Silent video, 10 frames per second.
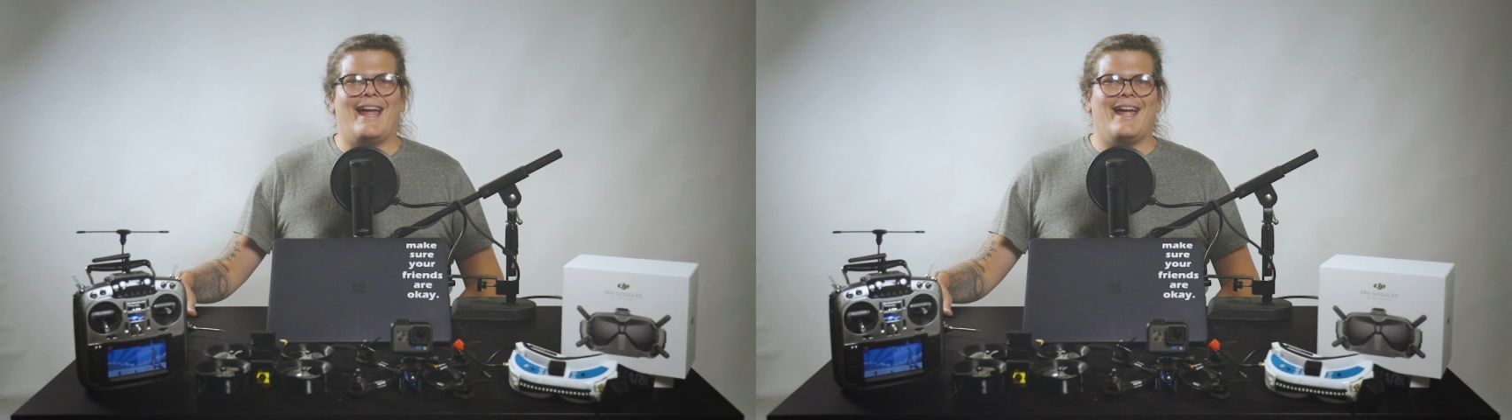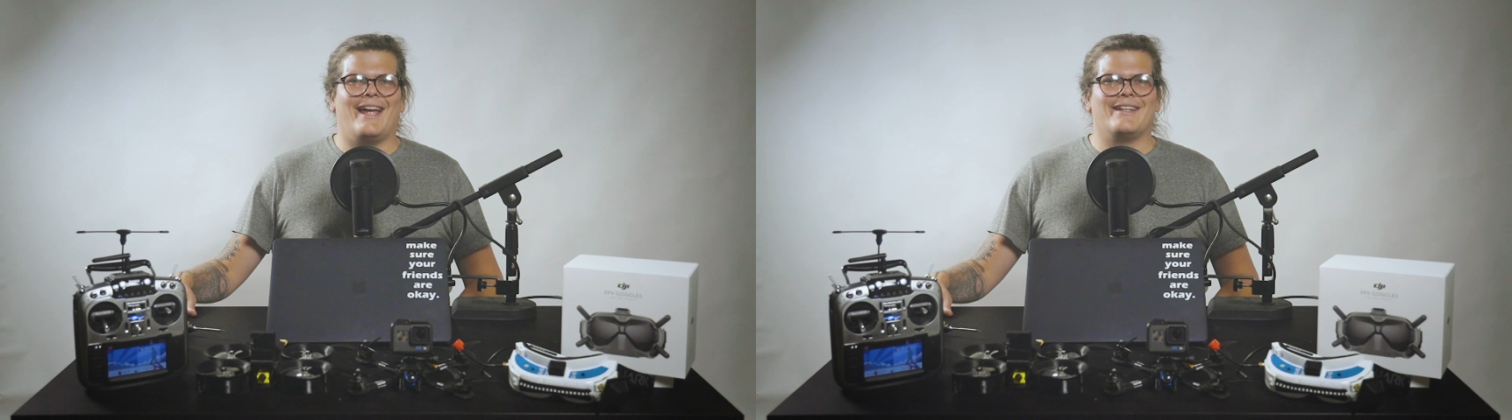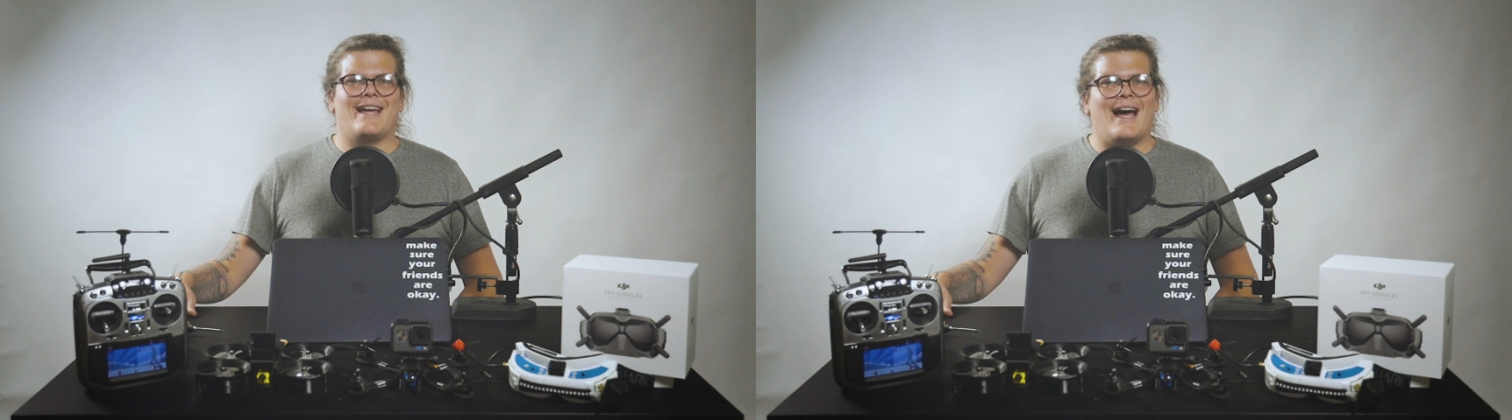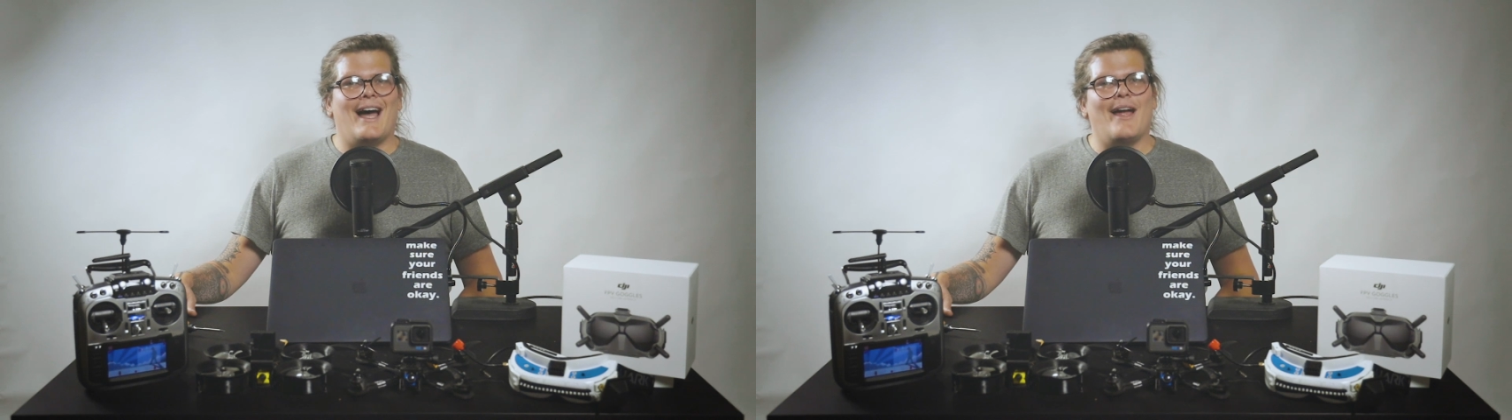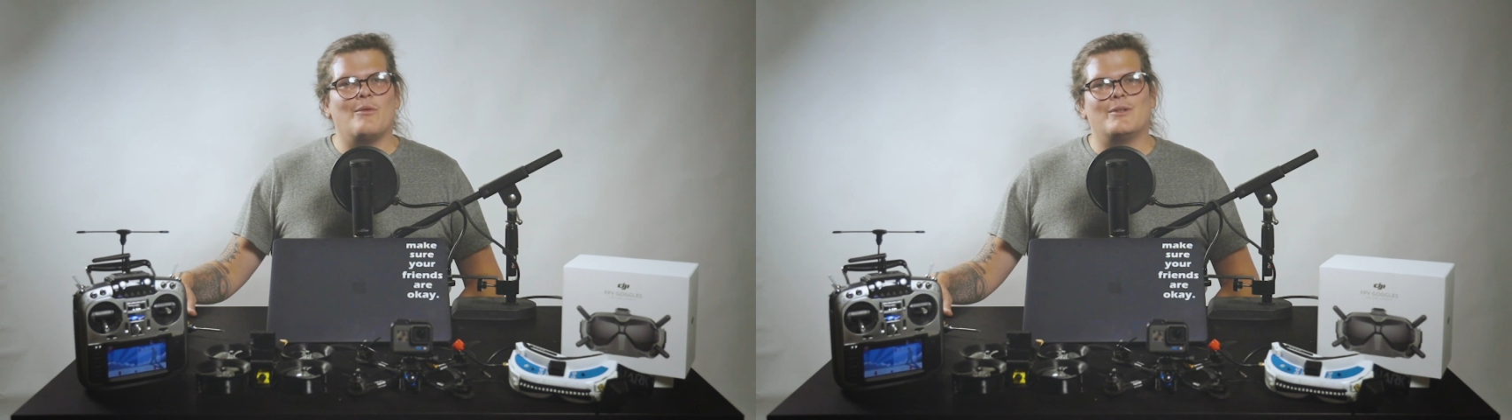and
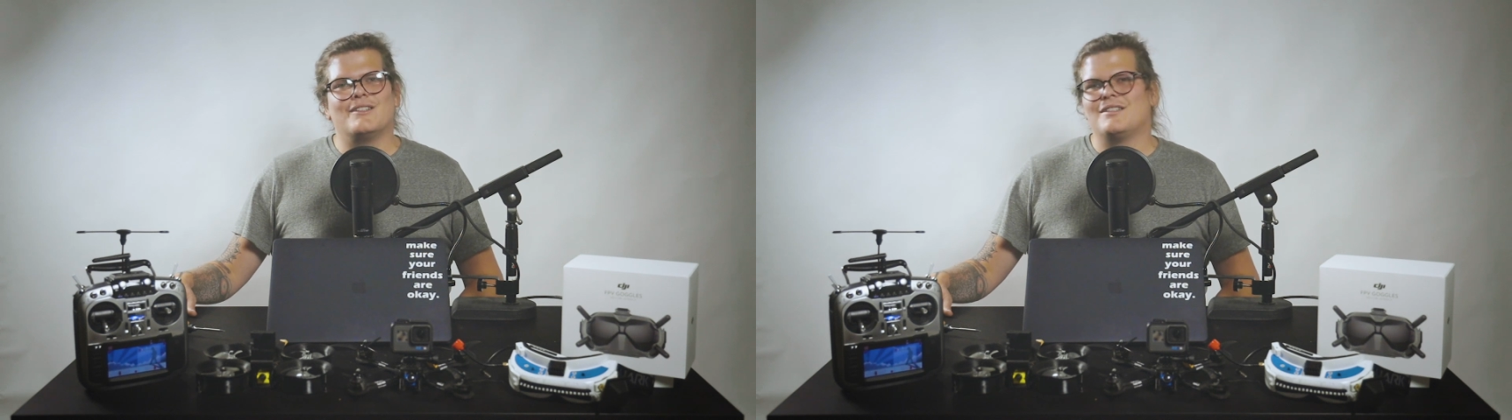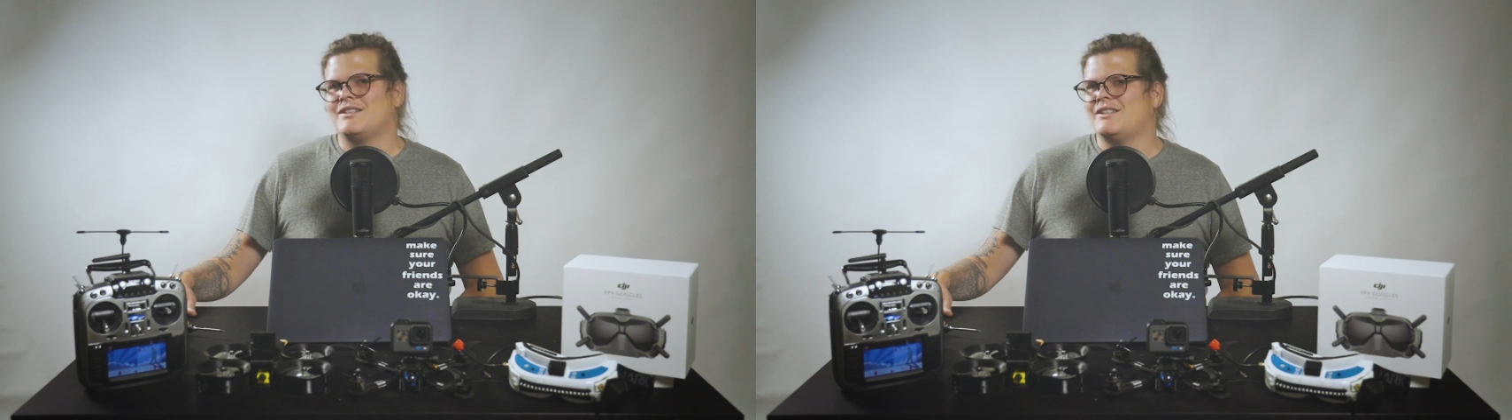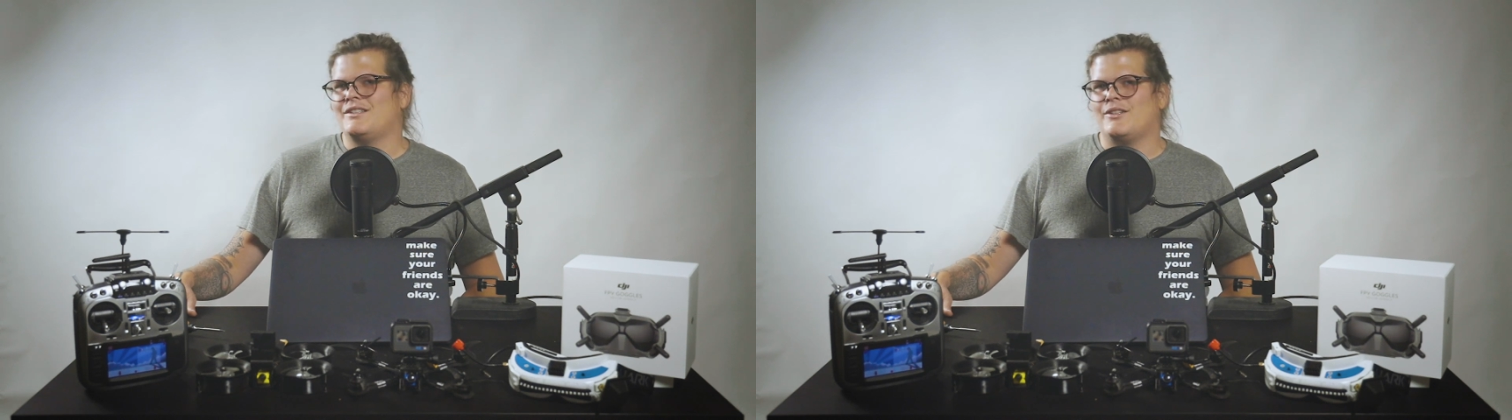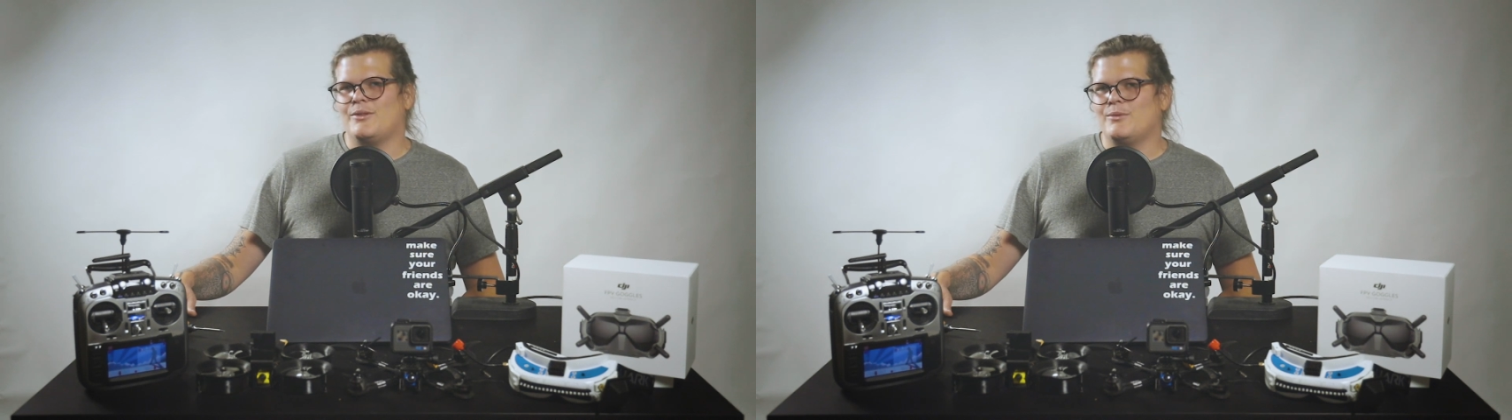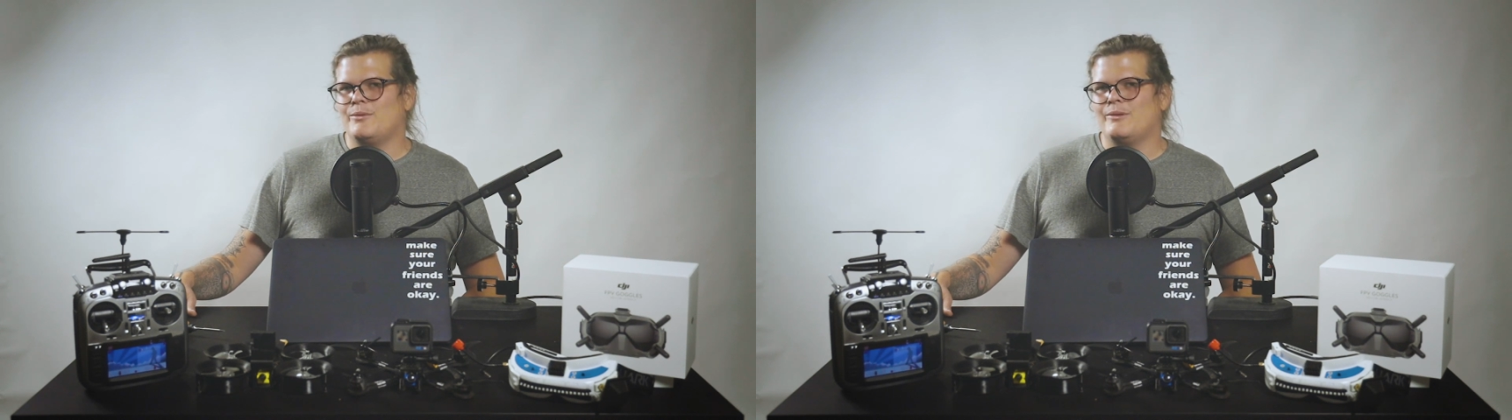I will see
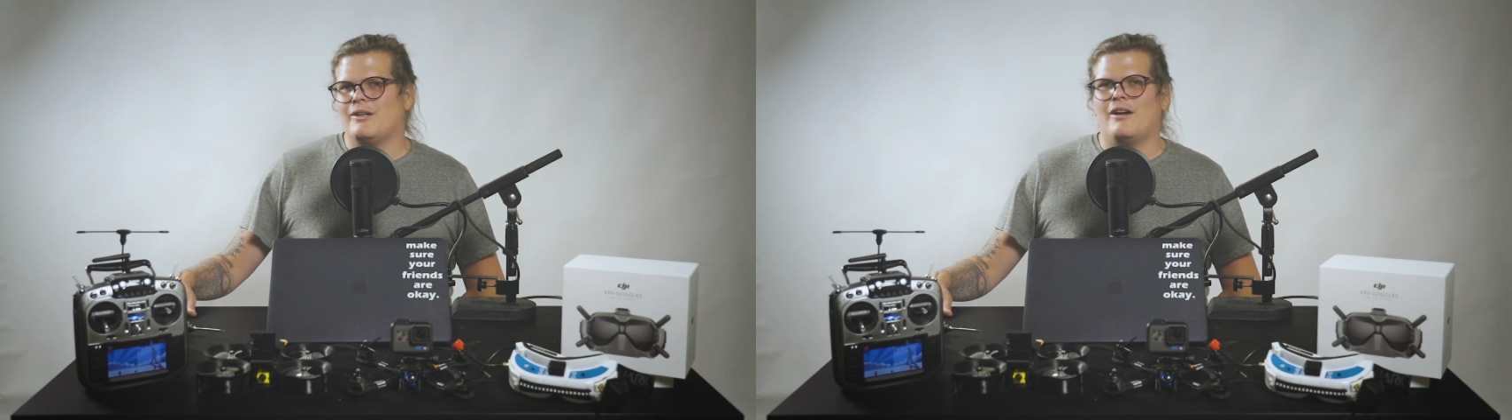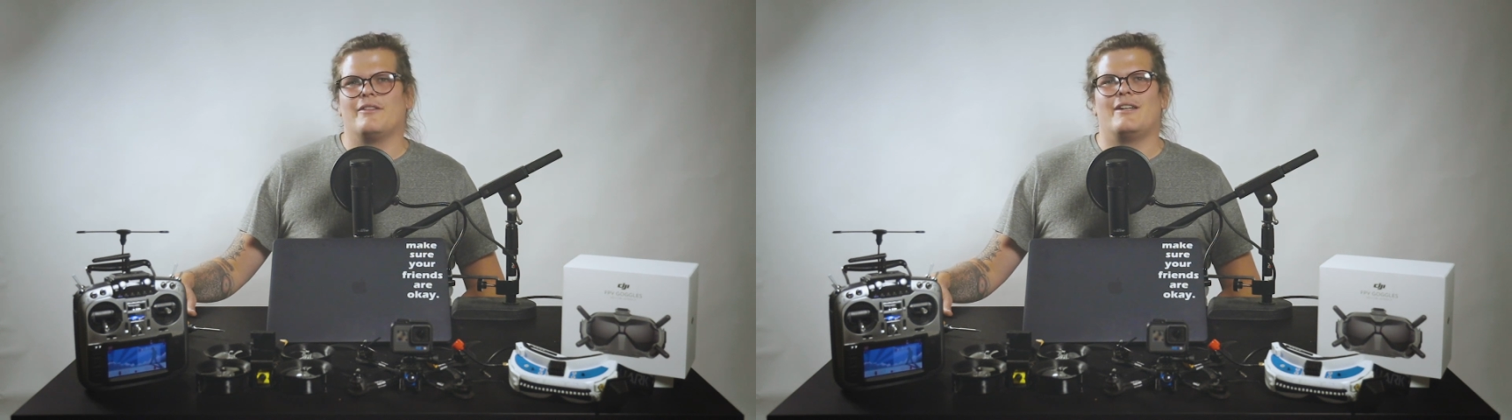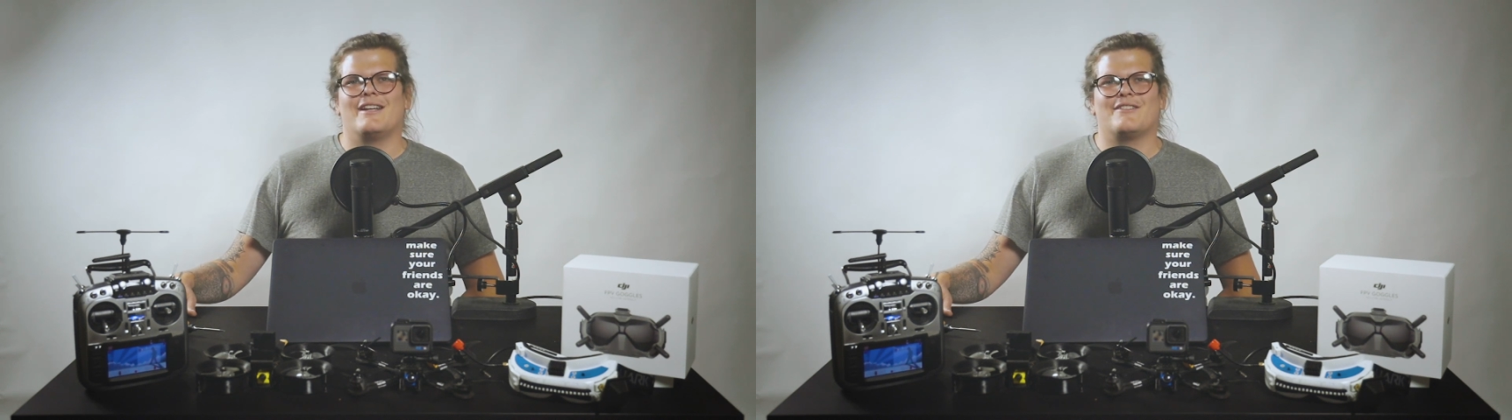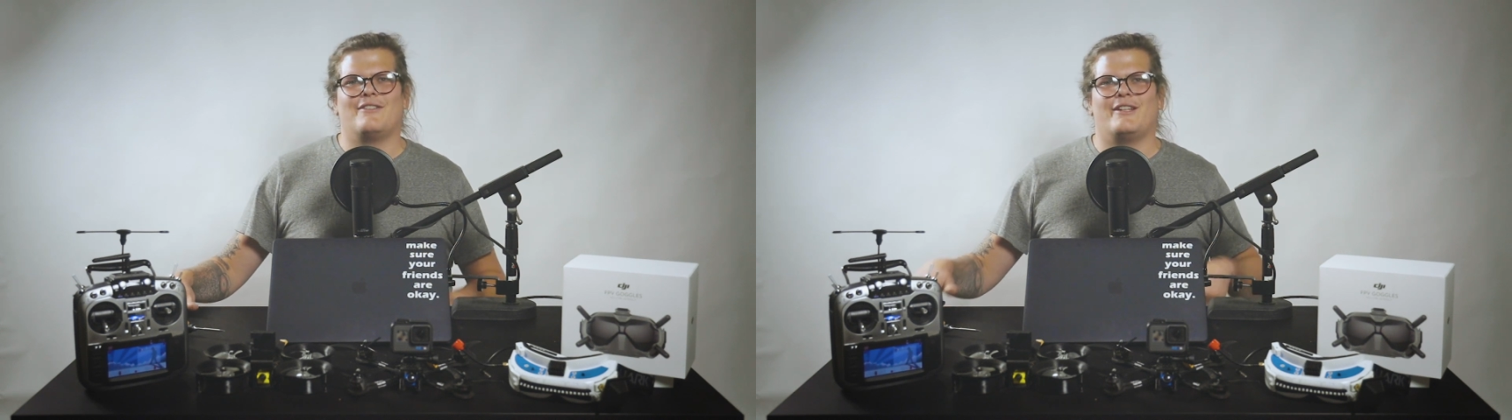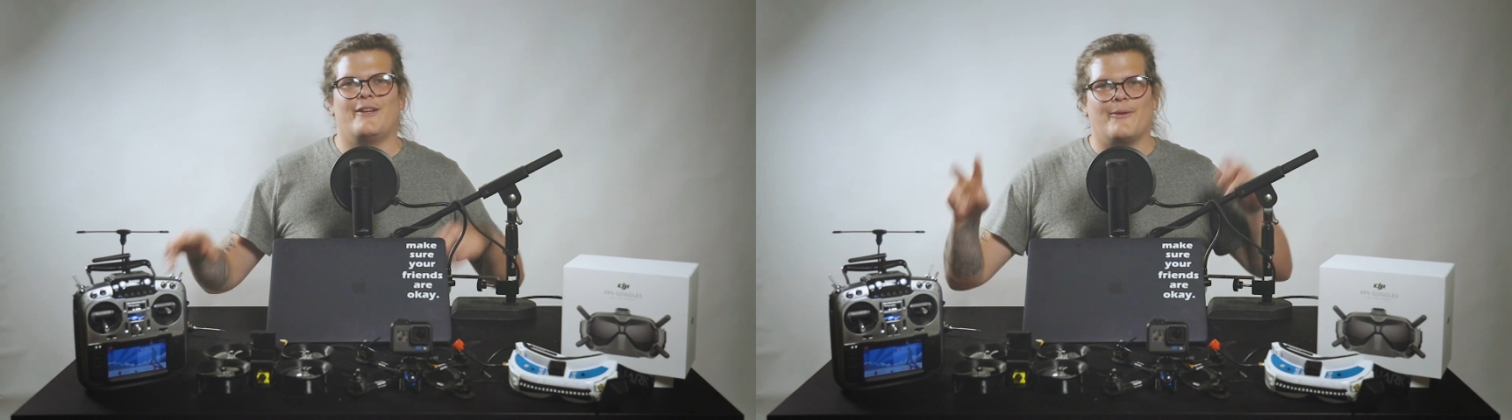you on the next
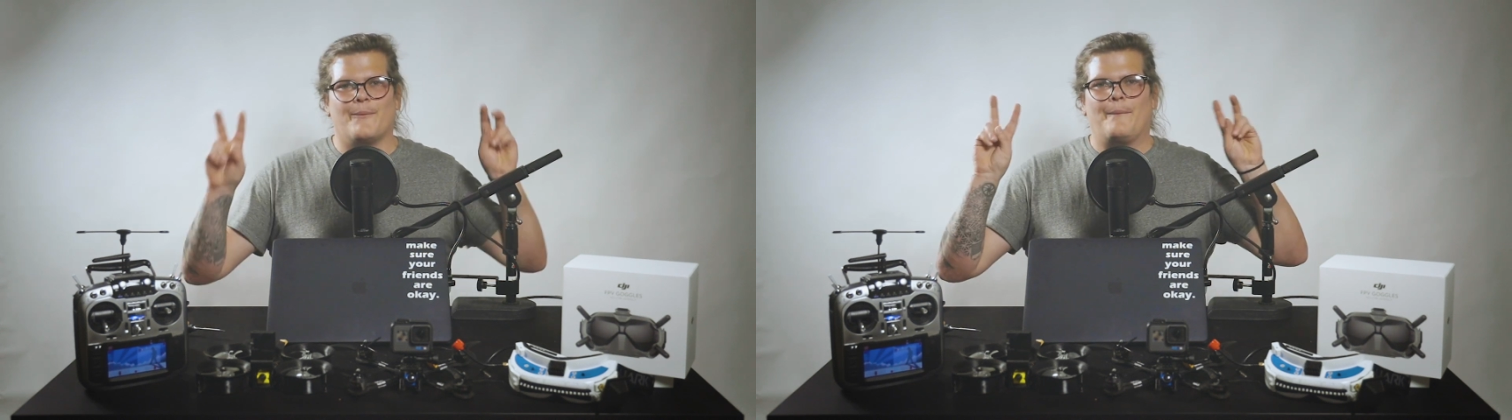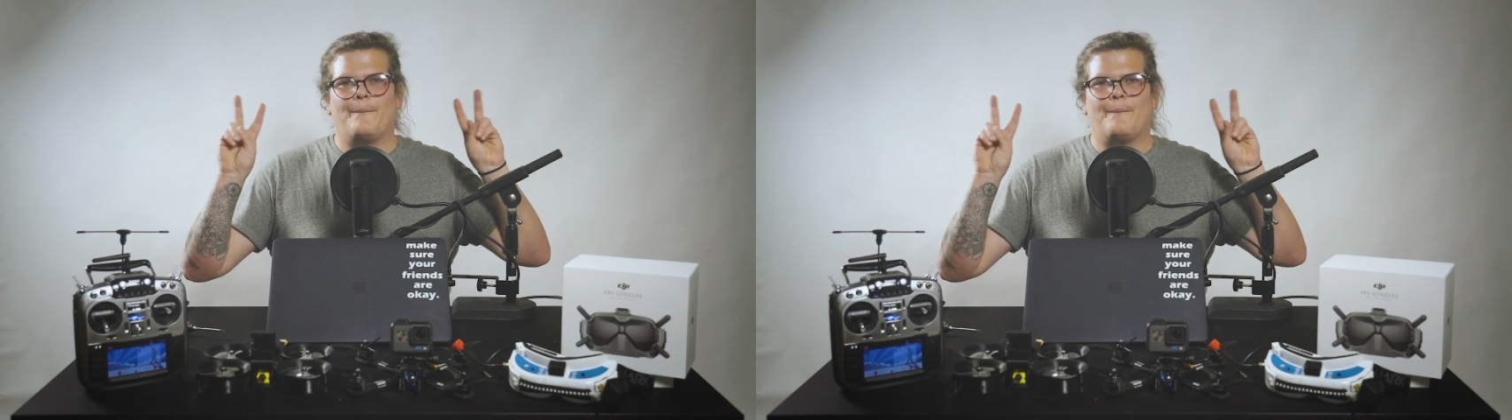video.